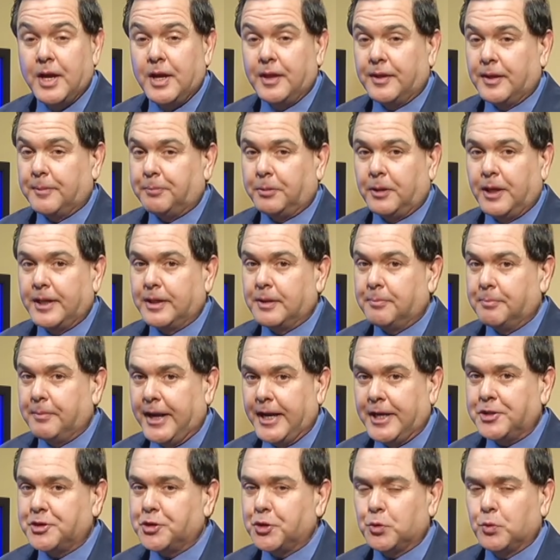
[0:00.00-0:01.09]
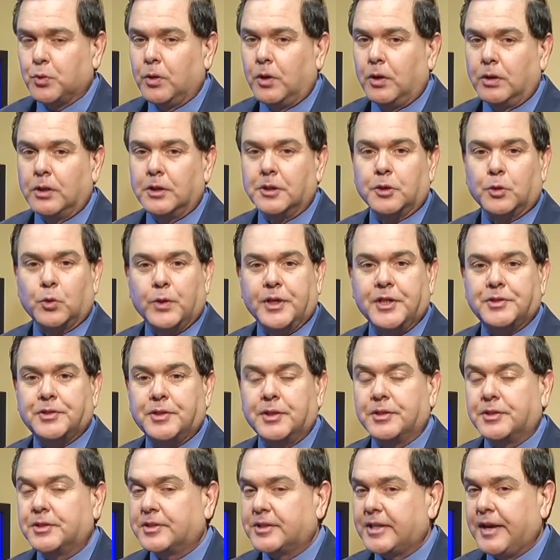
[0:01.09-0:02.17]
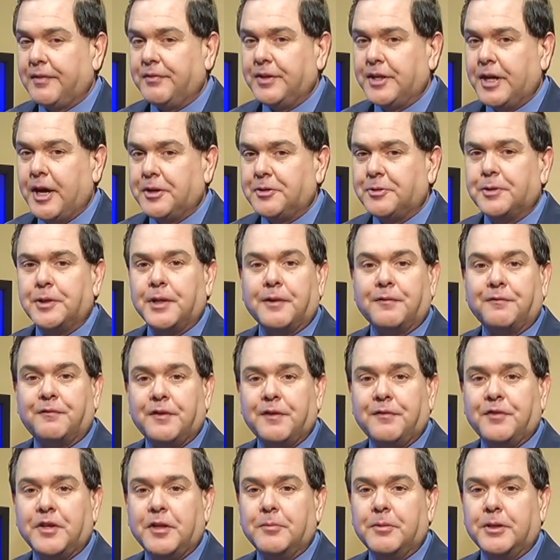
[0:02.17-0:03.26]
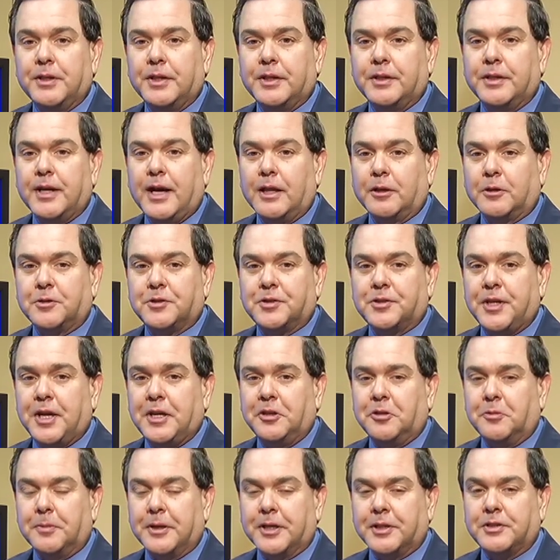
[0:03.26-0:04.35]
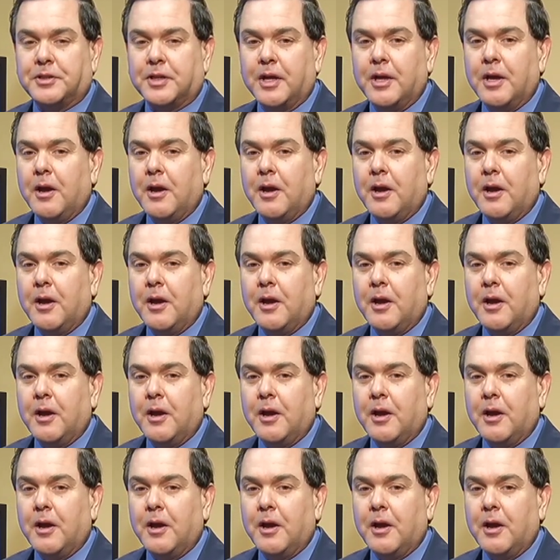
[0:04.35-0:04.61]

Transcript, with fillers: that played a major role in a recent seven hundred fifty million dollars settlement